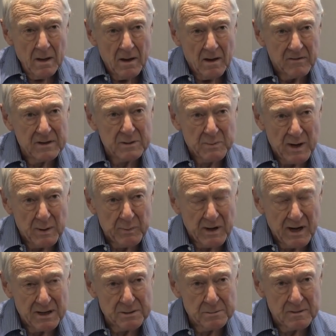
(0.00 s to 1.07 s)
of
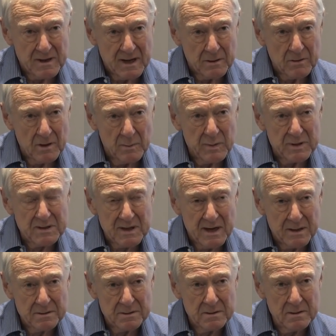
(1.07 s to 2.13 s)
expropriation without
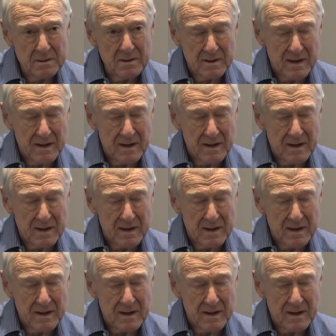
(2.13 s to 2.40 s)
compensation.